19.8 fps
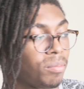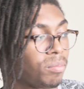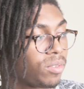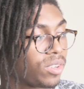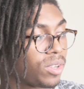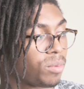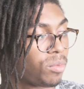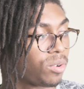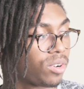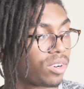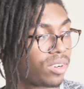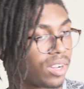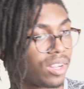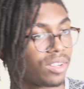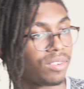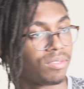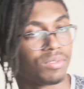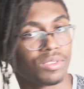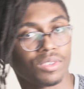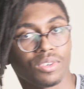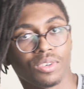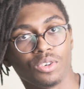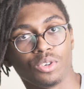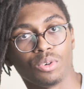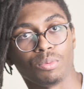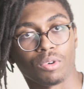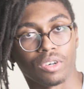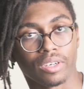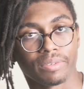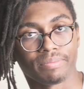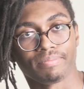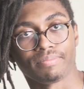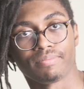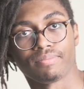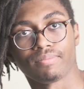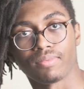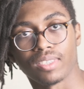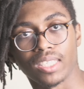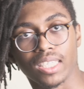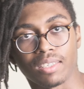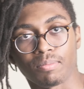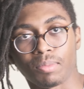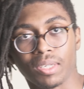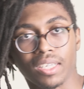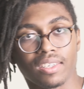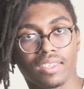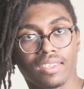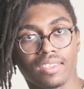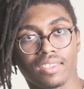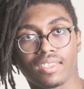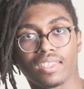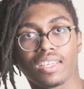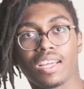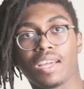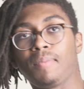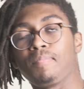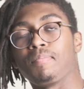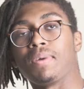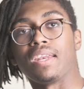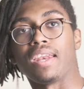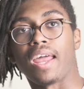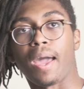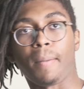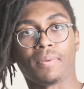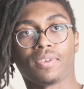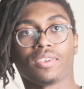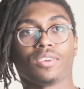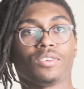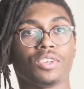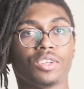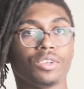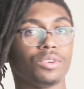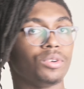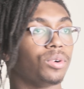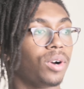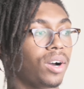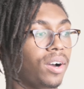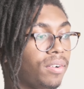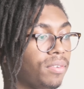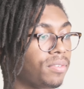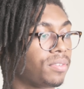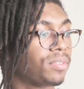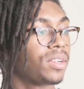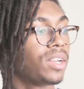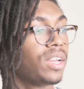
some more, I'll do more. But this has been episode 2 of